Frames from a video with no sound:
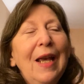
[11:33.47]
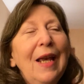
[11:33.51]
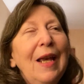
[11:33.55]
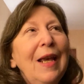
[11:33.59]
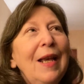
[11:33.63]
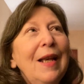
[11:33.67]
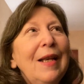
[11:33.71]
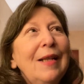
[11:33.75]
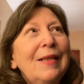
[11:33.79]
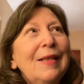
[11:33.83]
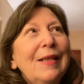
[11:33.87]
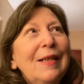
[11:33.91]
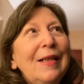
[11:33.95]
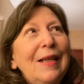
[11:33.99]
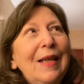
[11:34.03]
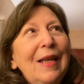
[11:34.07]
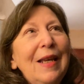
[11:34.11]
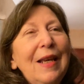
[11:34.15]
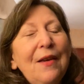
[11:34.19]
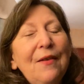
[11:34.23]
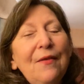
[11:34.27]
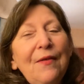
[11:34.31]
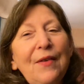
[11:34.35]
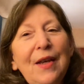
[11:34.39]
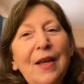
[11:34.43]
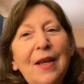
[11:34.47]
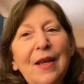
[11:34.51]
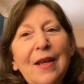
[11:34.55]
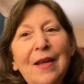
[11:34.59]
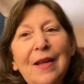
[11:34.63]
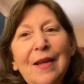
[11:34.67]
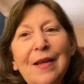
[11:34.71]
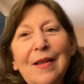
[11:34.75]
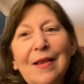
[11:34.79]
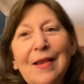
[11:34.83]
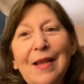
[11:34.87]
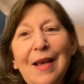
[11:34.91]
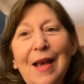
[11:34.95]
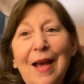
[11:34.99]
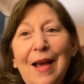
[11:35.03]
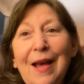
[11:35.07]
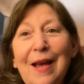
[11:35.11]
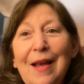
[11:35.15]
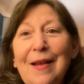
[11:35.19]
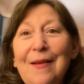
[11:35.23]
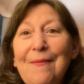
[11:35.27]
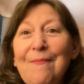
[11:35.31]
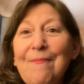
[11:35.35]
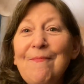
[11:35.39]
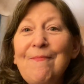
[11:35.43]
It's giving
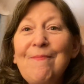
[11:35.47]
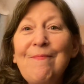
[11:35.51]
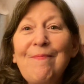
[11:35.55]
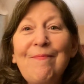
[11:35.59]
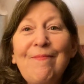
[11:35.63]
that